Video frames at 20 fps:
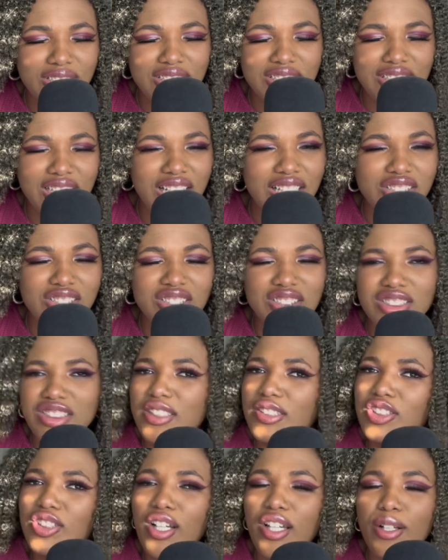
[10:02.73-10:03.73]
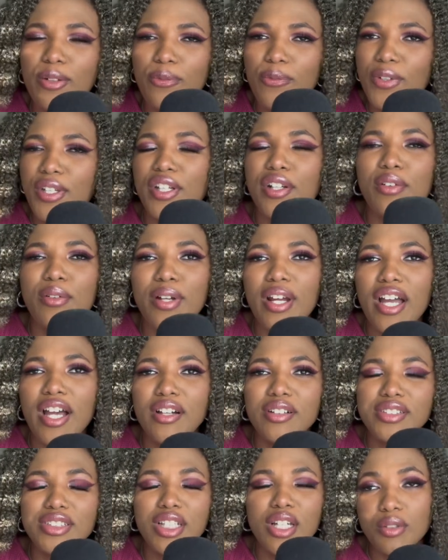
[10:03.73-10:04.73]
stations to try to figure
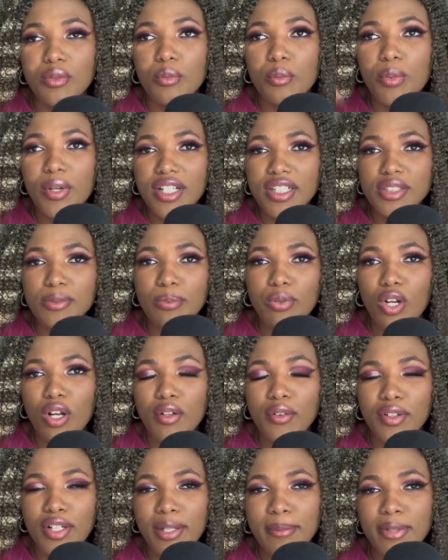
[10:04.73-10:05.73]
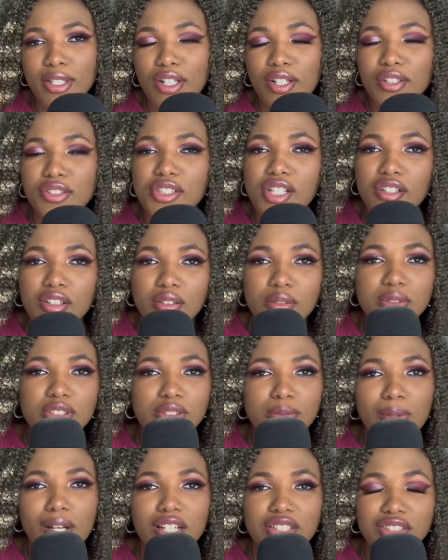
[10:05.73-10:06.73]
out what programming her daughter was
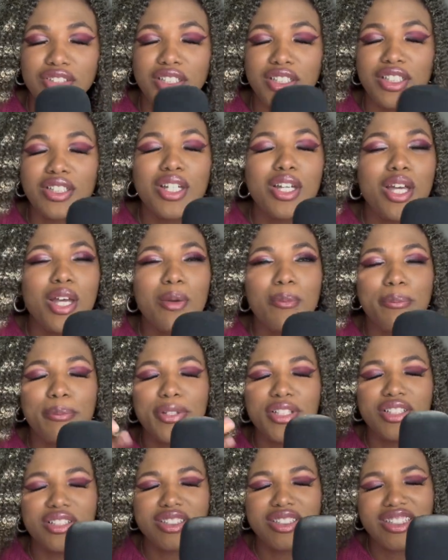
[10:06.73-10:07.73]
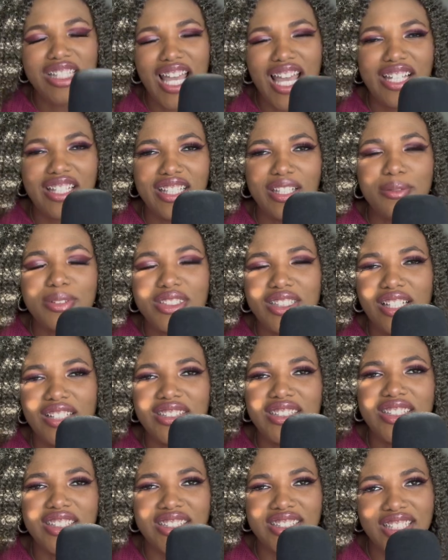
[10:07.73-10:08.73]
watching, but sadly was
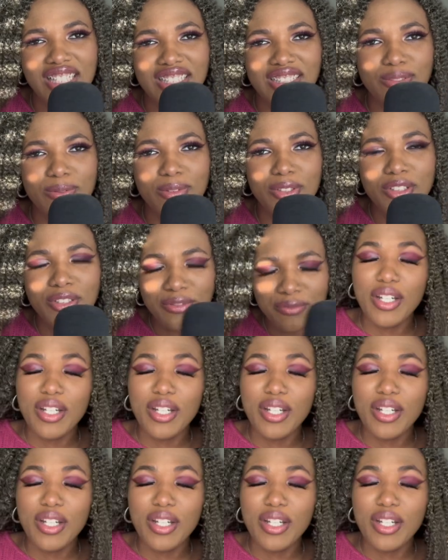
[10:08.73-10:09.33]
unsuccessful.